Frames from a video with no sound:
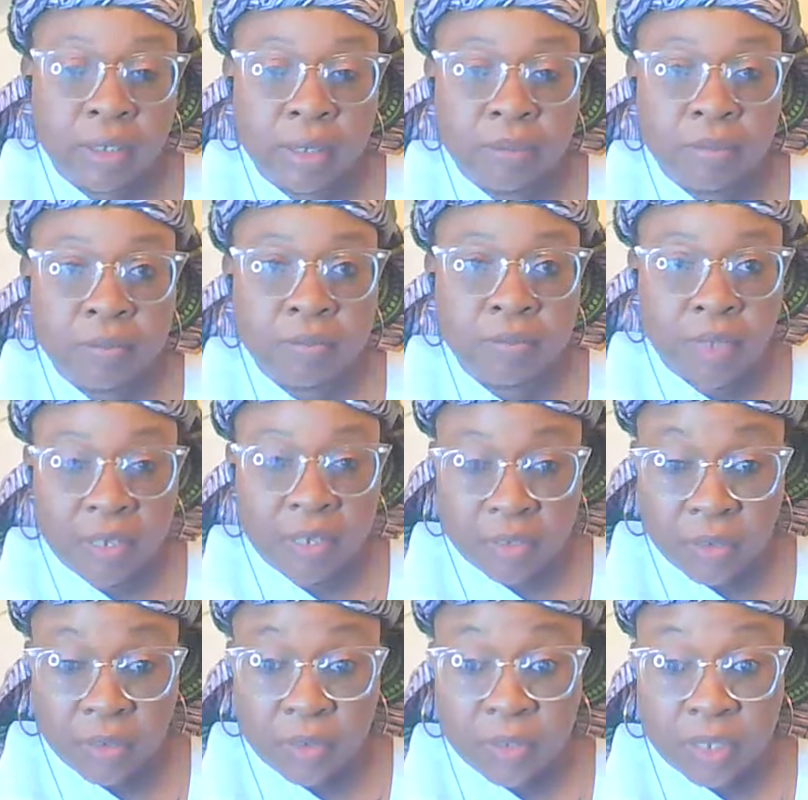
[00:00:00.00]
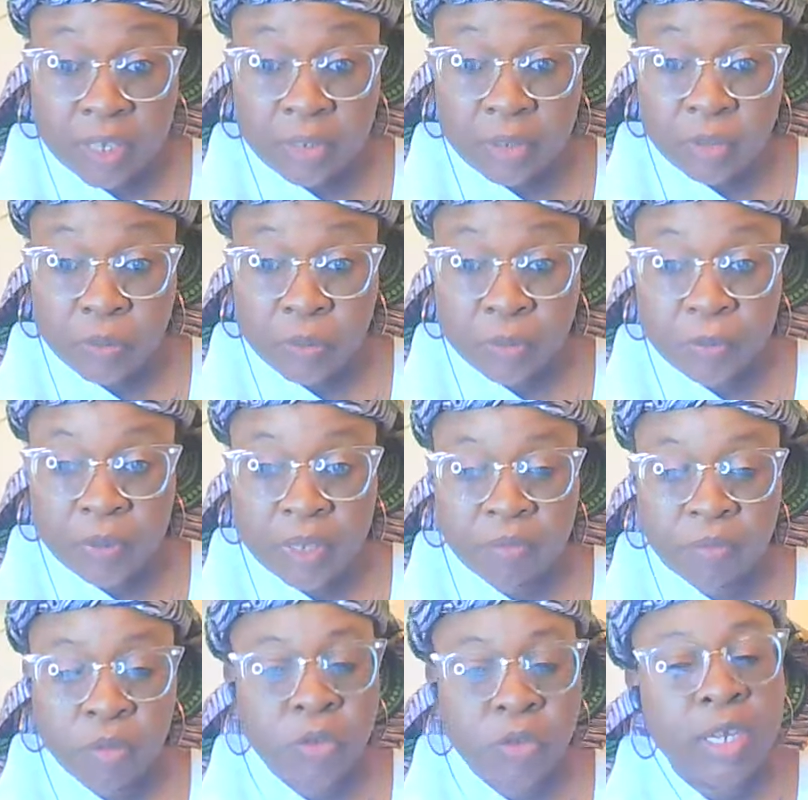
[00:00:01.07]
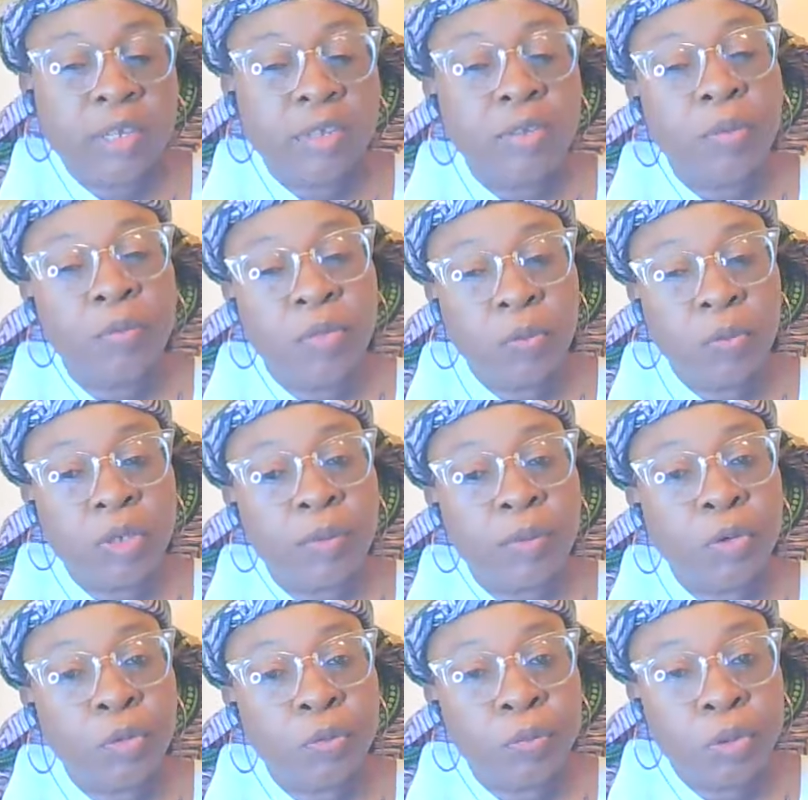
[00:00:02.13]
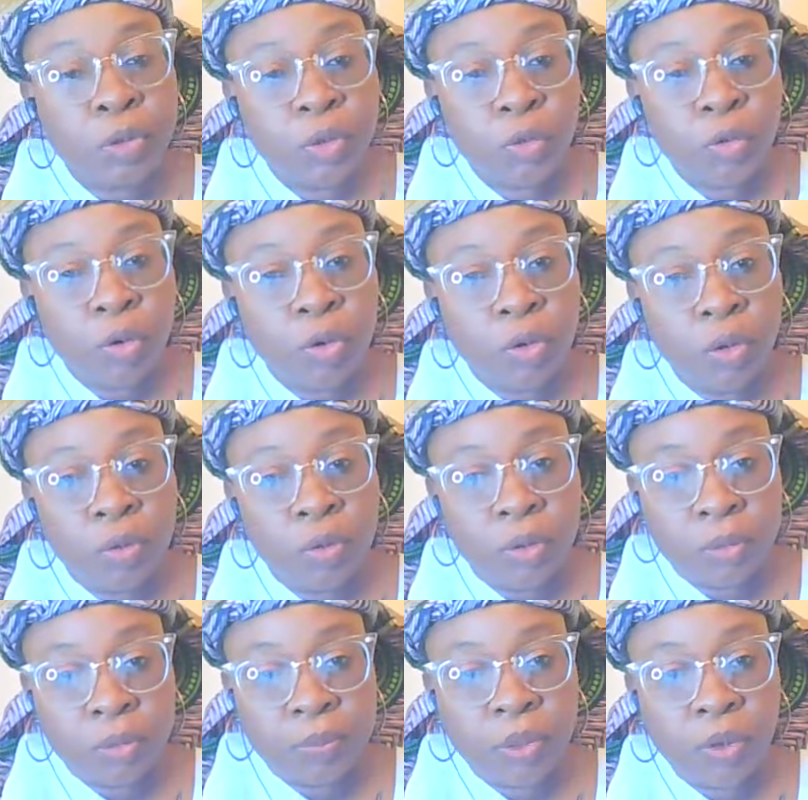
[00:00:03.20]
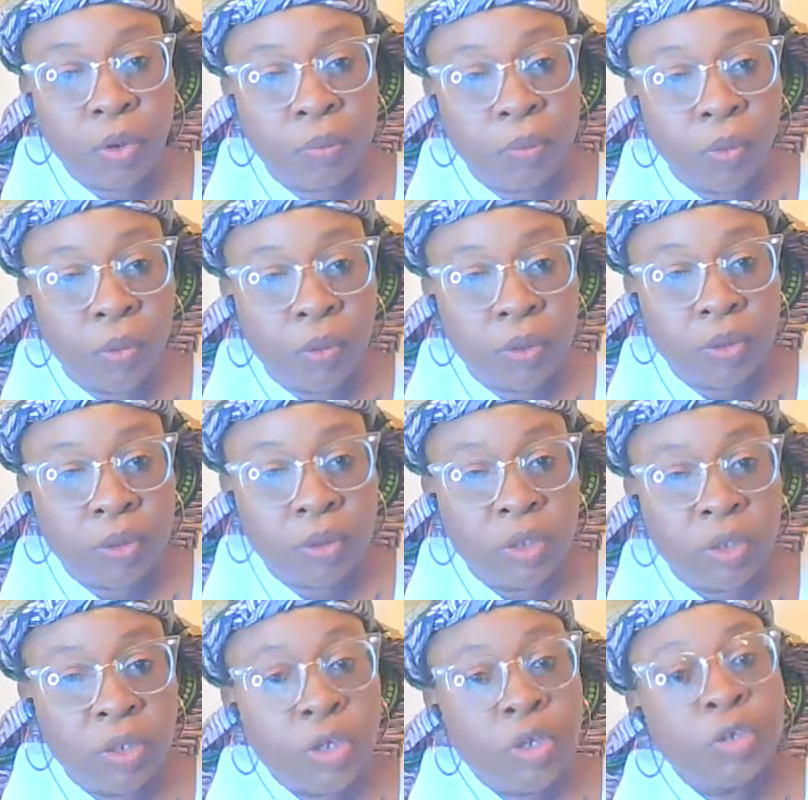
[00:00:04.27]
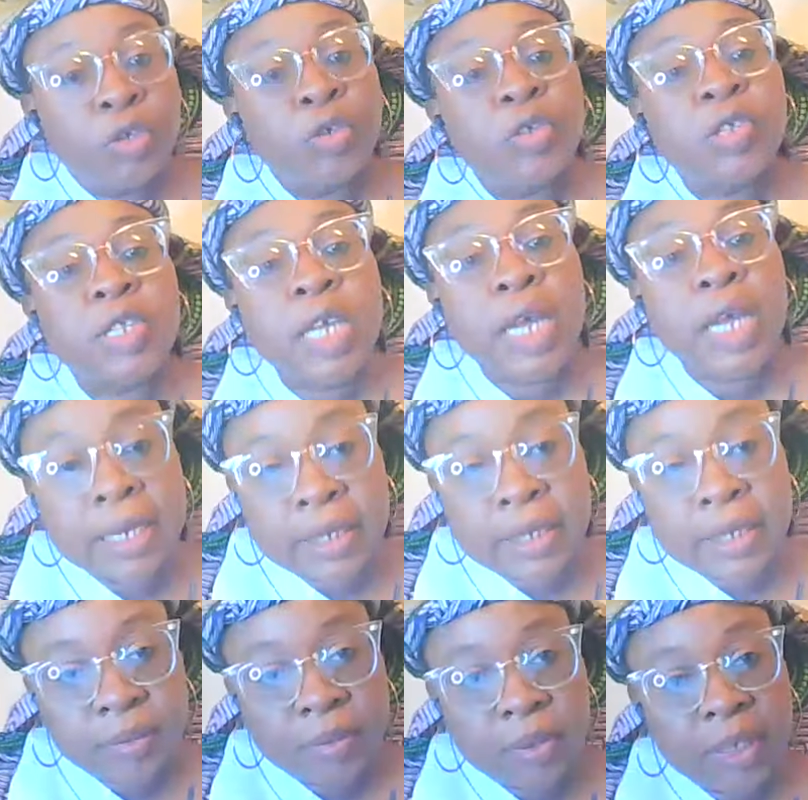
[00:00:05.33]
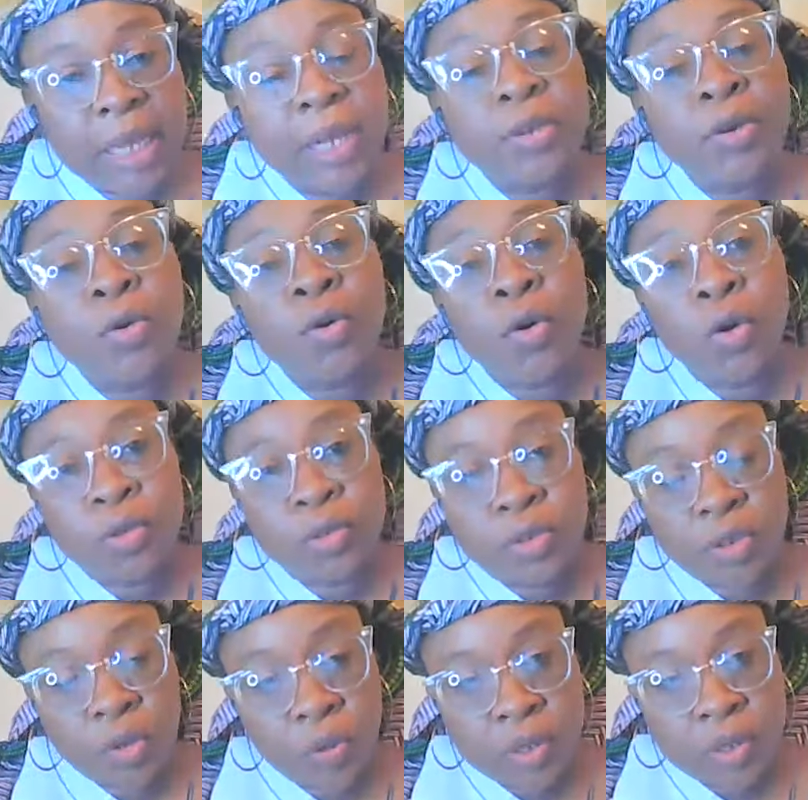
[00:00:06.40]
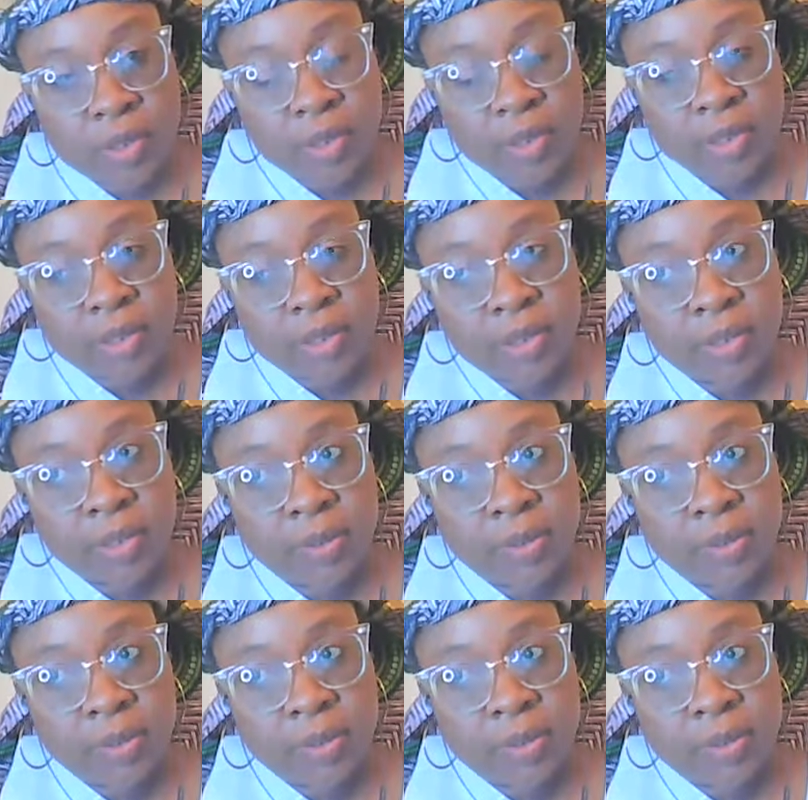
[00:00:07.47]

That's good. Thank you so much, PF. You said something which I'm going to pick up on. You said there are no consequences